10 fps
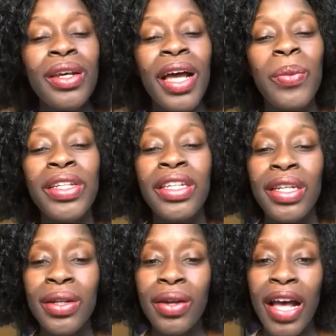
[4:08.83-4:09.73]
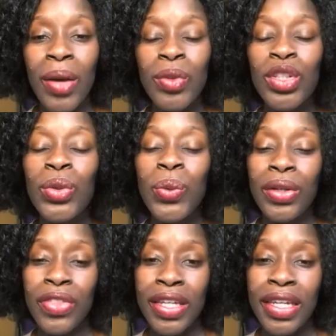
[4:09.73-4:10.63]
I want to hear how you are
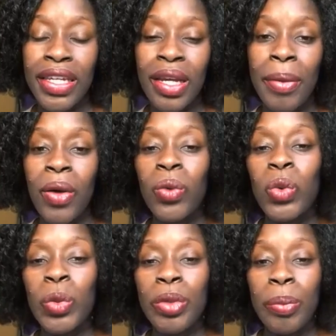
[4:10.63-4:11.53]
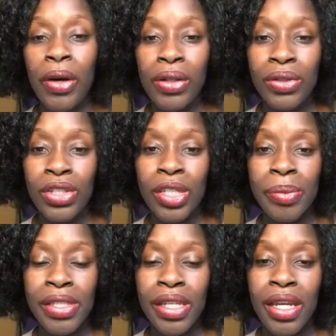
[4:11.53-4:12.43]
thinking about corporate
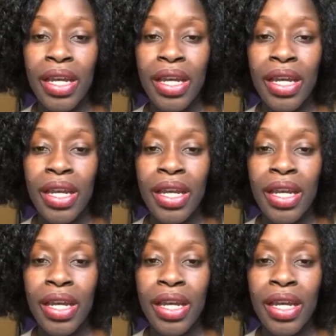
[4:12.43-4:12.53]
partnerships.